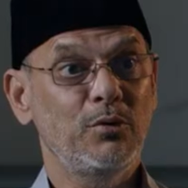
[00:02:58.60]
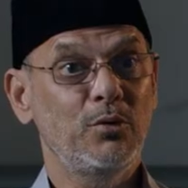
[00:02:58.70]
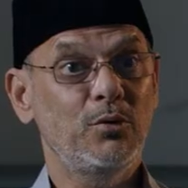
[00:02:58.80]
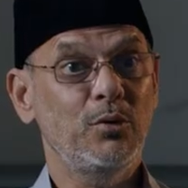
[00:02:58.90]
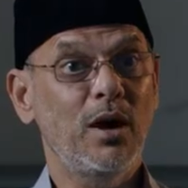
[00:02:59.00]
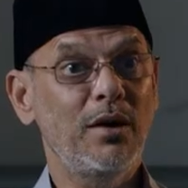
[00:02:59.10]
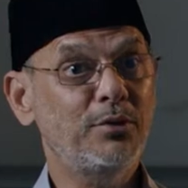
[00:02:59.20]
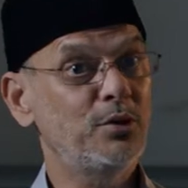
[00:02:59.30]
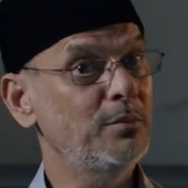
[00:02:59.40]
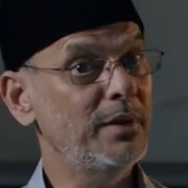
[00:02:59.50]
you have
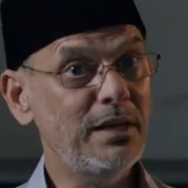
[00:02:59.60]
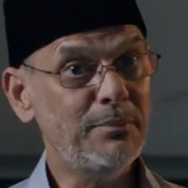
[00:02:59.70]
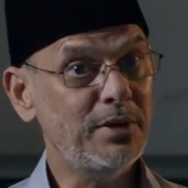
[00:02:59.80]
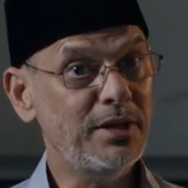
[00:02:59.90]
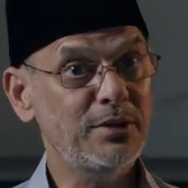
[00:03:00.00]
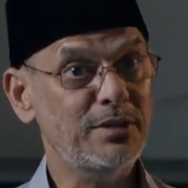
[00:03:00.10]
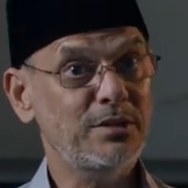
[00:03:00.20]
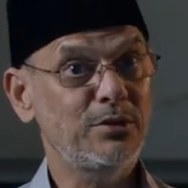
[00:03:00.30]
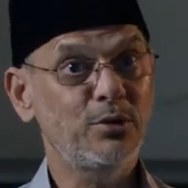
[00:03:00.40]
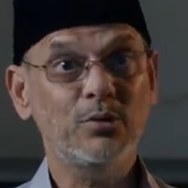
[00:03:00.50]
to do many
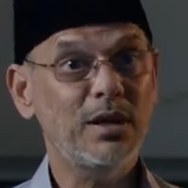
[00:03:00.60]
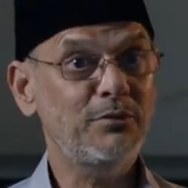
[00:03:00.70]
prayers, you don't